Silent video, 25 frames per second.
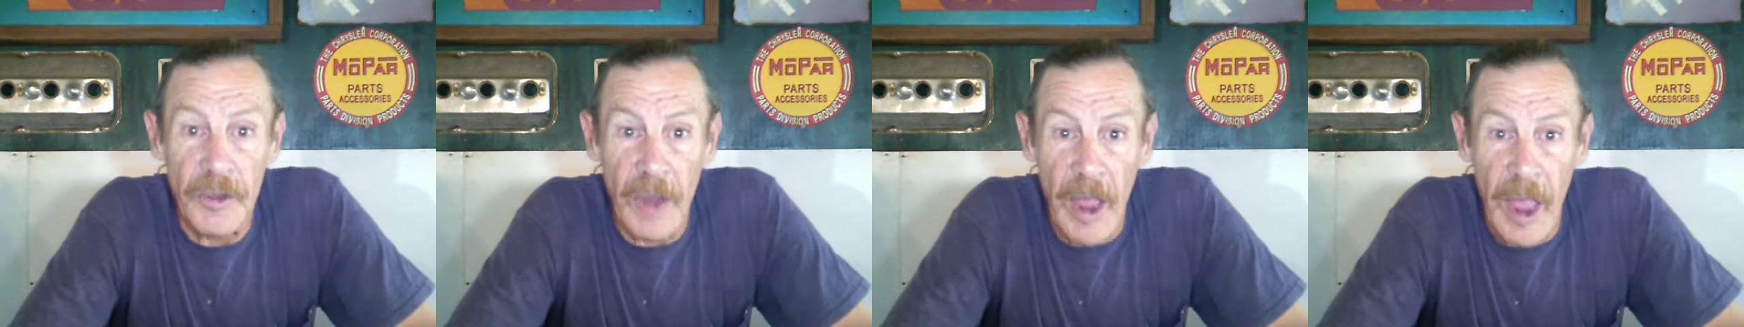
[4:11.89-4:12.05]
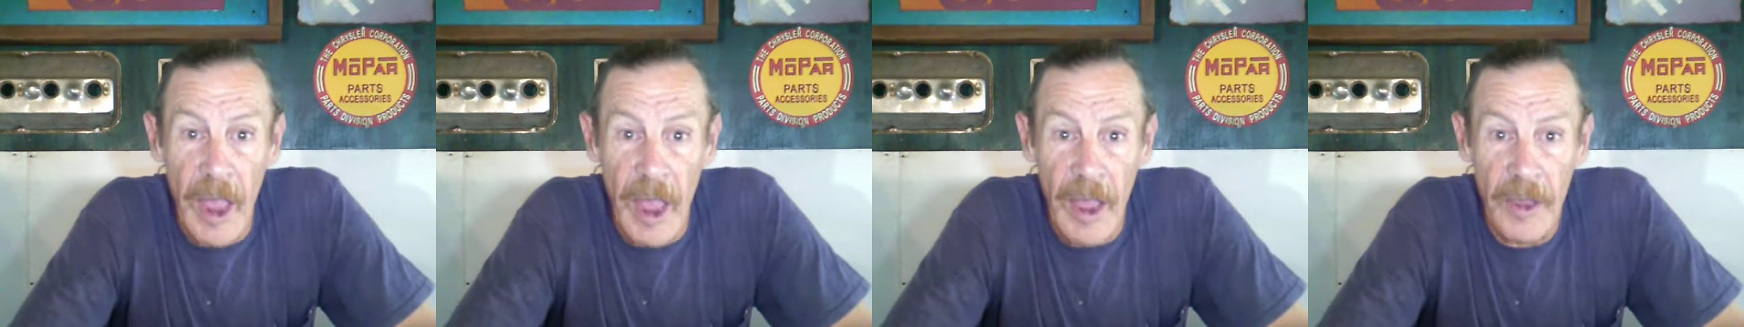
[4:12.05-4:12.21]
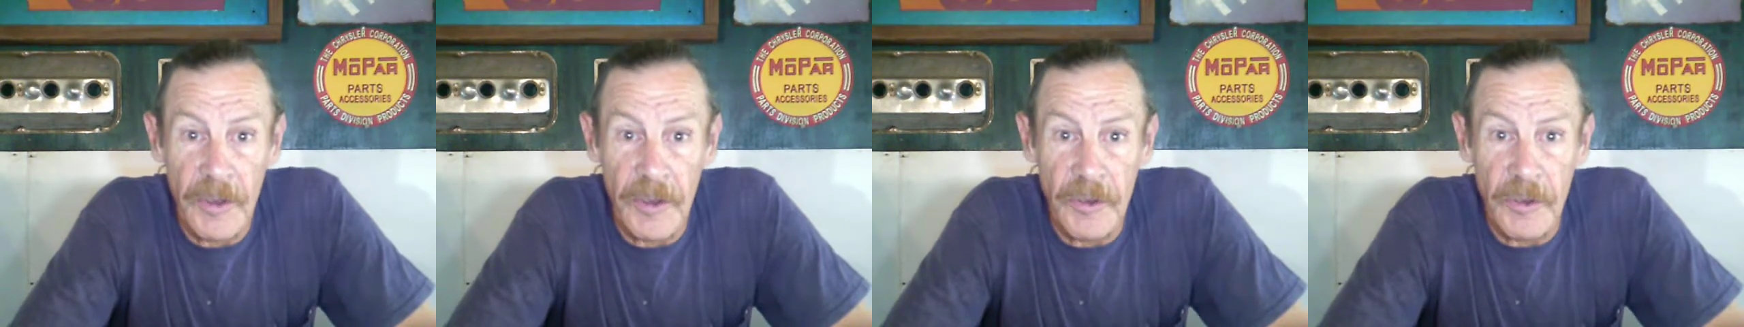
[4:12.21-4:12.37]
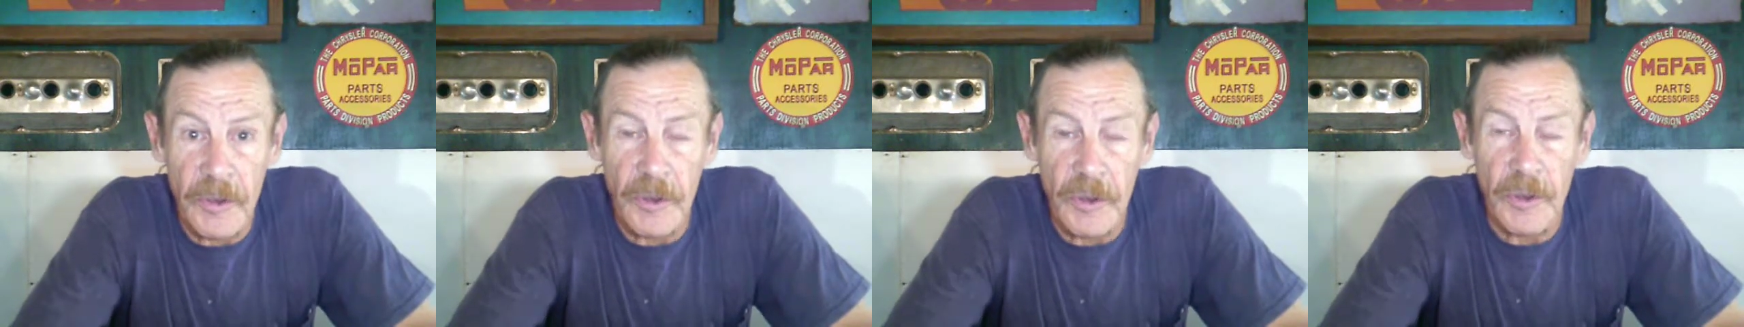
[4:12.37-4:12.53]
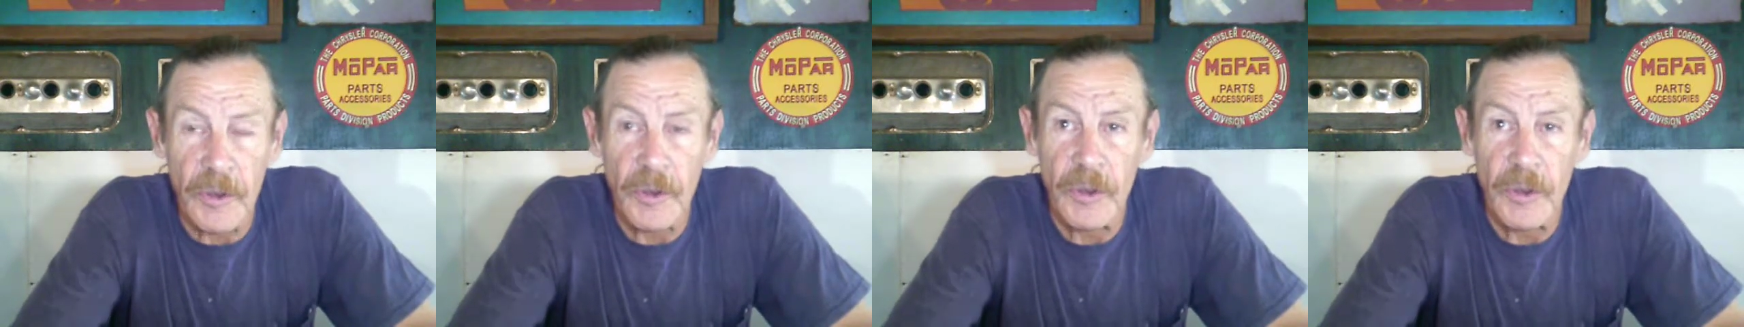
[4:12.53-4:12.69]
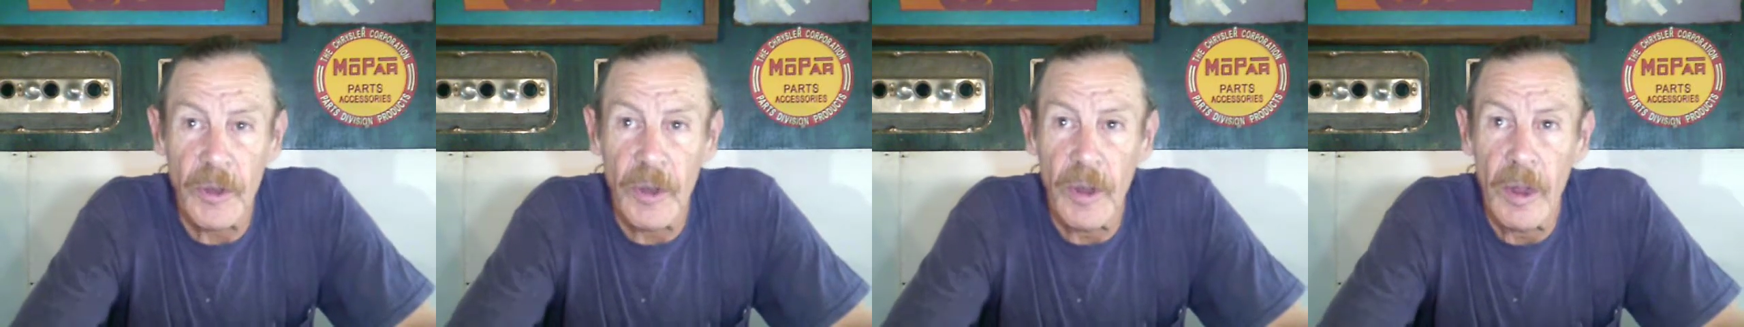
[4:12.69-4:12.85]
axis,
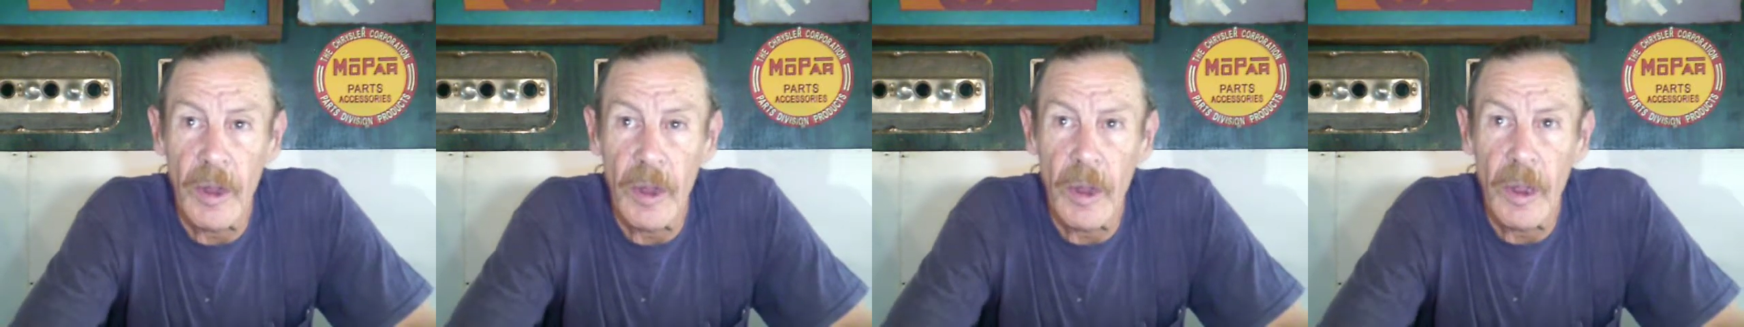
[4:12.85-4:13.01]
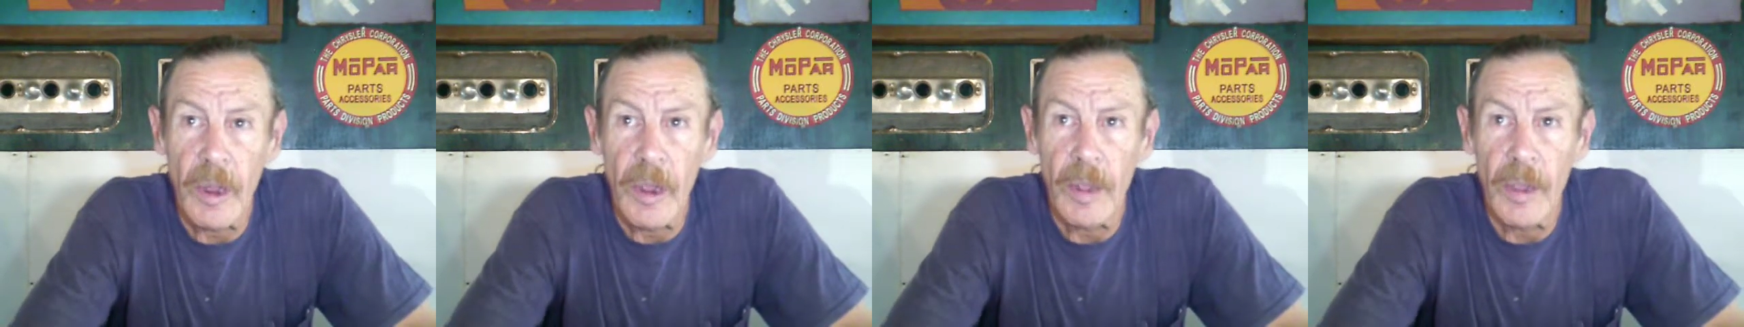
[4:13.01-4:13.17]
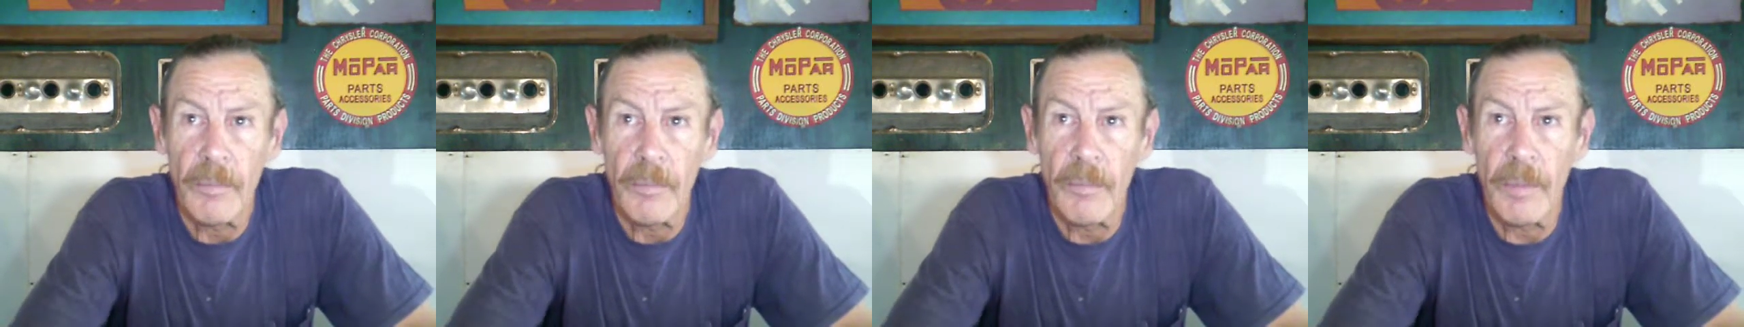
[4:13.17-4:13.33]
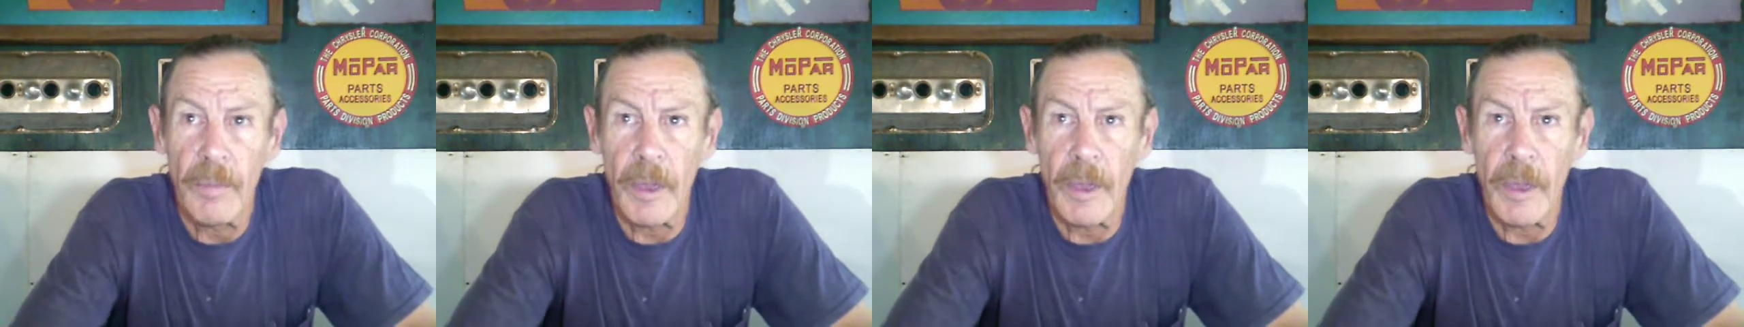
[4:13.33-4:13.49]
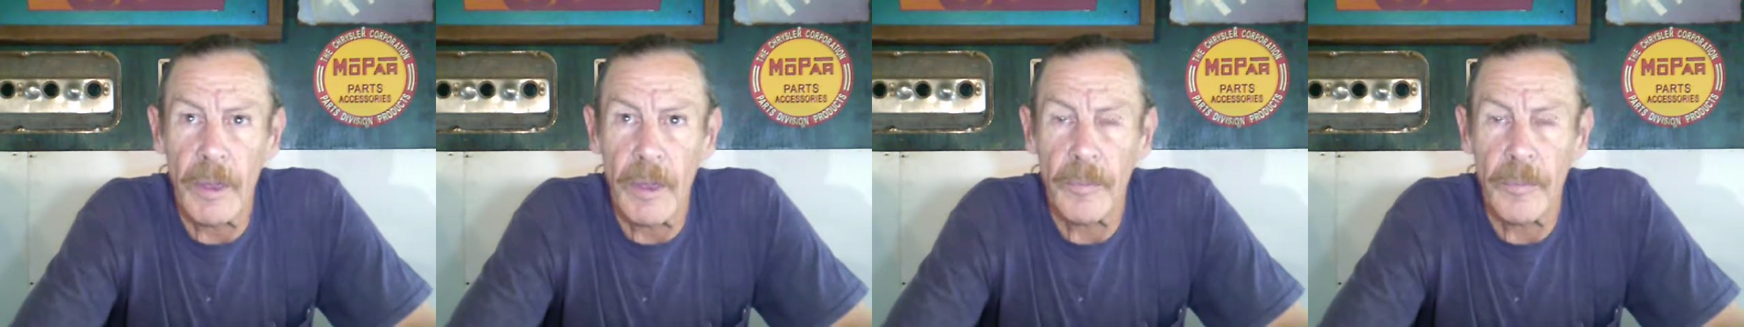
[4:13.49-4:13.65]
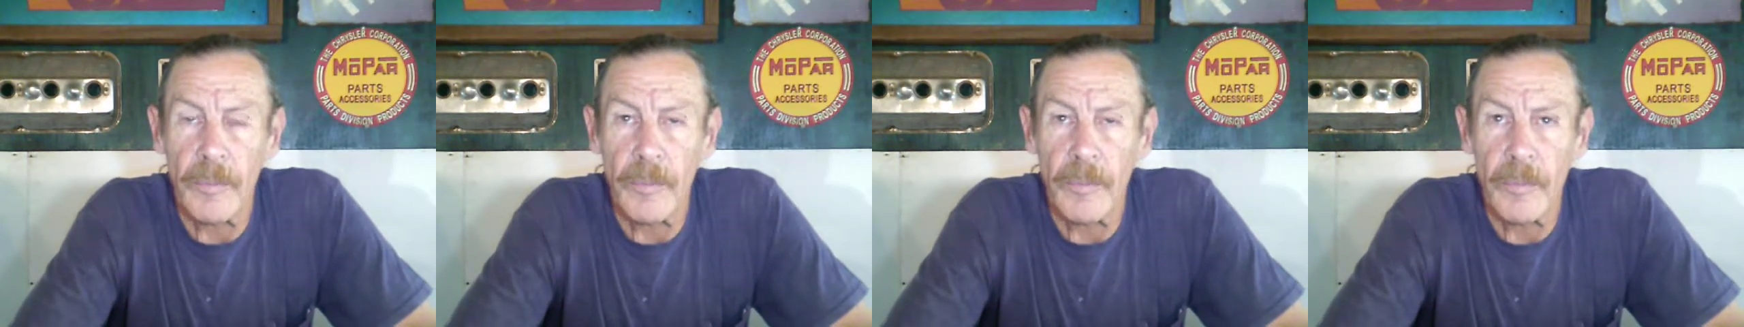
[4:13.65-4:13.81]
but